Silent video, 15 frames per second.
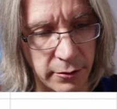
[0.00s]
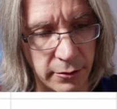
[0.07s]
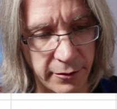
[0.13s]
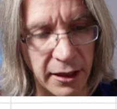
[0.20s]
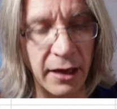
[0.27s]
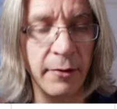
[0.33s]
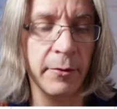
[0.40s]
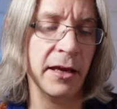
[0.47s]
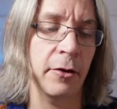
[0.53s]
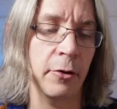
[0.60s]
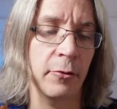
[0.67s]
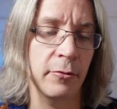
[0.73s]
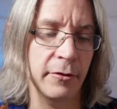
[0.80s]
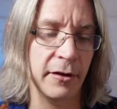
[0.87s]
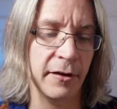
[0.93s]
there we
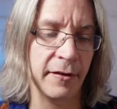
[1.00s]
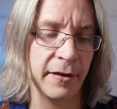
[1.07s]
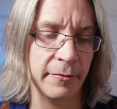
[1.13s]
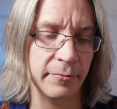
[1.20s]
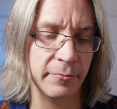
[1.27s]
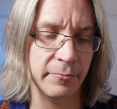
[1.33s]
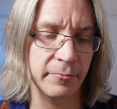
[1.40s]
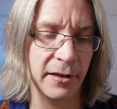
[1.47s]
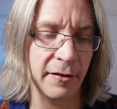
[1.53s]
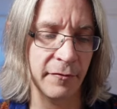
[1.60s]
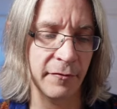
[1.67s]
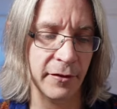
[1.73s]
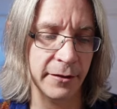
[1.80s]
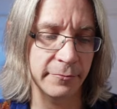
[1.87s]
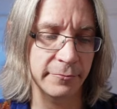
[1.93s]
go, look at that,
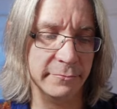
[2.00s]
lovely.